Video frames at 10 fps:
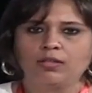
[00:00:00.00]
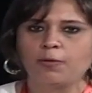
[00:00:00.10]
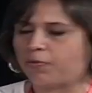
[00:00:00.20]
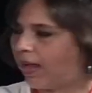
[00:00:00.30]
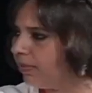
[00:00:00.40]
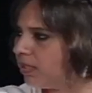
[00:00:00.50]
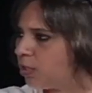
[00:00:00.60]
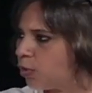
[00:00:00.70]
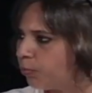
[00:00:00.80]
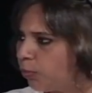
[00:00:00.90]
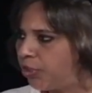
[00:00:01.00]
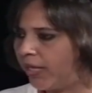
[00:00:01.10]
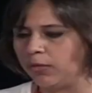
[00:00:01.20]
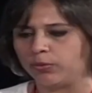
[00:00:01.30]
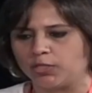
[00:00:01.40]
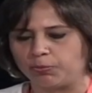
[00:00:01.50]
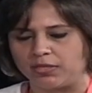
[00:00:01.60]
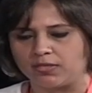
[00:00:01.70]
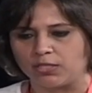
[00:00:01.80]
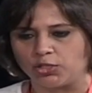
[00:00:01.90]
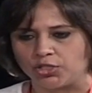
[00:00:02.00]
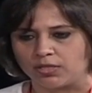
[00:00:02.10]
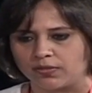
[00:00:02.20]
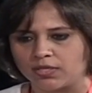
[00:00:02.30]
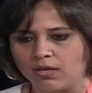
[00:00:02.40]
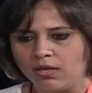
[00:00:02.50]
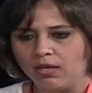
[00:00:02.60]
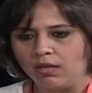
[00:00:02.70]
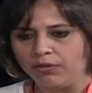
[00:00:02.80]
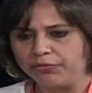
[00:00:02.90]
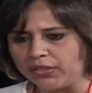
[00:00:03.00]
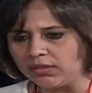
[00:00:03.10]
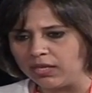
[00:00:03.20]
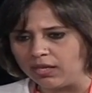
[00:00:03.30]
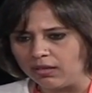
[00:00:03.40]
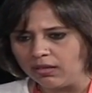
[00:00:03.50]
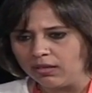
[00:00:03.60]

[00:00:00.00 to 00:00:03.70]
the Prime Minister to push ahead with his peace initiatives. Firstly,